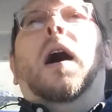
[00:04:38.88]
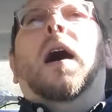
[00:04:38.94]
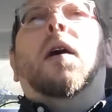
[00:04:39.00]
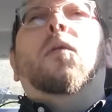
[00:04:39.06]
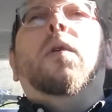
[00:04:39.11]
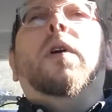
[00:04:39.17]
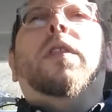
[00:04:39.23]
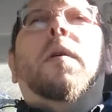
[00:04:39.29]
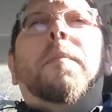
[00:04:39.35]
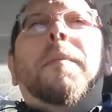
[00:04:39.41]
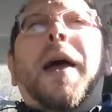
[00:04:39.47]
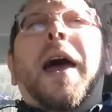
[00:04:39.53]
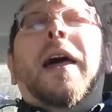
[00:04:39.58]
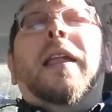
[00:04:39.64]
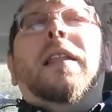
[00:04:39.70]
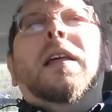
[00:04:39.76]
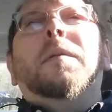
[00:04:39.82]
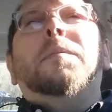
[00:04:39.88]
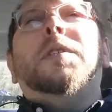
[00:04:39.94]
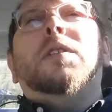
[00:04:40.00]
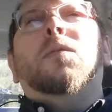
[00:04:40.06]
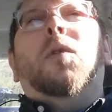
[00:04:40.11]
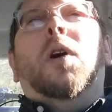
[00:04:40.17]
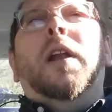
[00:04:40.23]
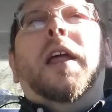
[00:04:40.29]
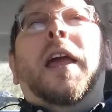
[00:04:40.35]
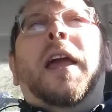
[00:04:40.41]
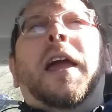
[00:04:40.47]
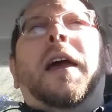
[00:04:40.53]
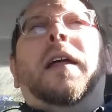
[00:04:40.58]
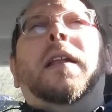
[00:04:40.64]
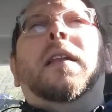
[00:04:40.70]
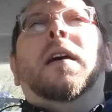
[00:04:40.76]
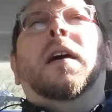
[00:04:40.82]
uh, with a Mad Libs in one
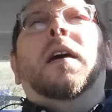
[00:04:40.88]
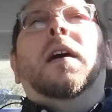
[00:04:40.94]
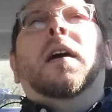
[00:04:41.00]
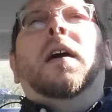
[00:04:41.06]
hand